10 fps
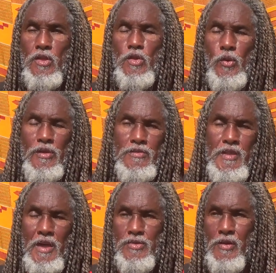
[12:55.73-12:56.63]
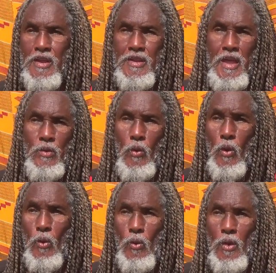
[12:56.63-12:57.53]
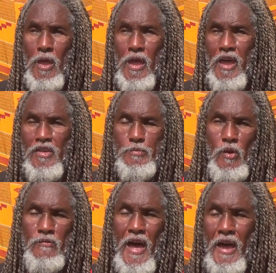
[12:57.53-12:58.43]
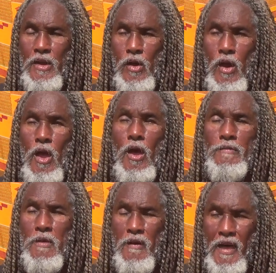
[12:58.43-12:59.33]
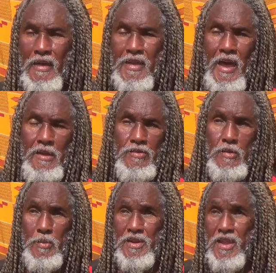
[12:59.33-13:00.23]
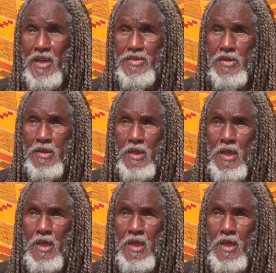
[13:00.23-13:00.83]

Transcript: to his natural and innate role as provider of divine guidance and protection,